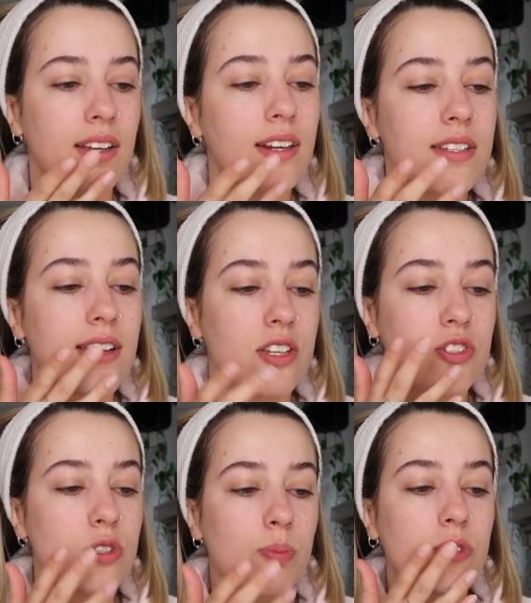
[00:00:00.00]
and it's like
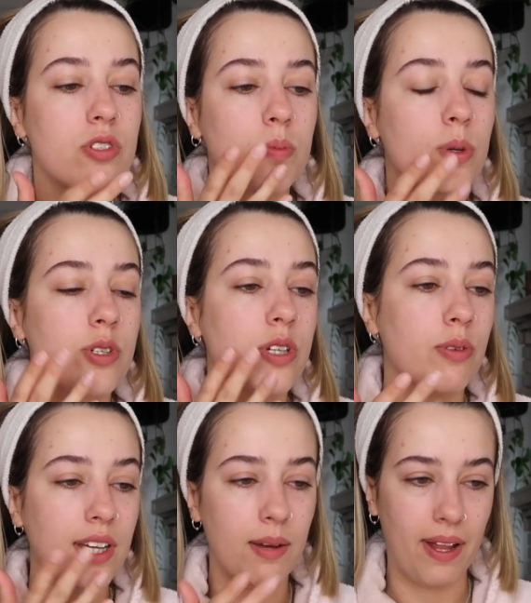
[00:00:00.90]
super
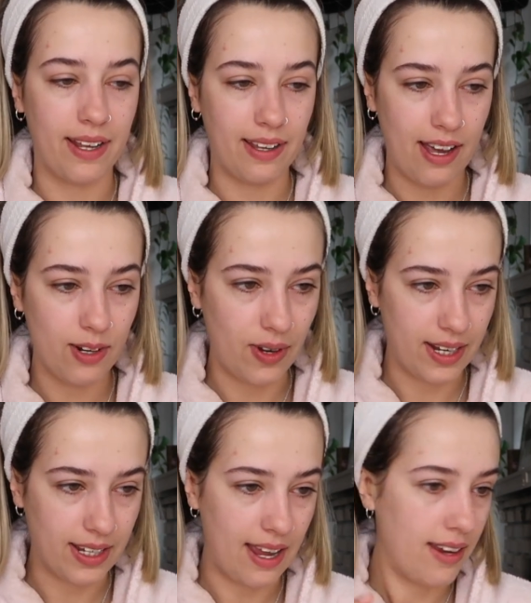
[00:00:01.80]
dewy, I'm like, how do
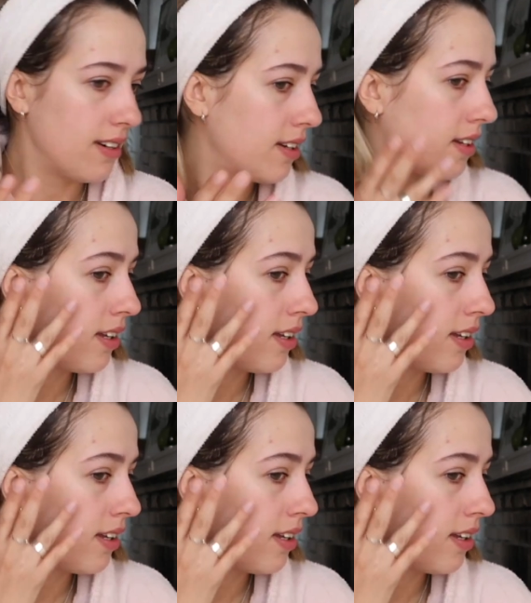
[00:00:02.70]
I get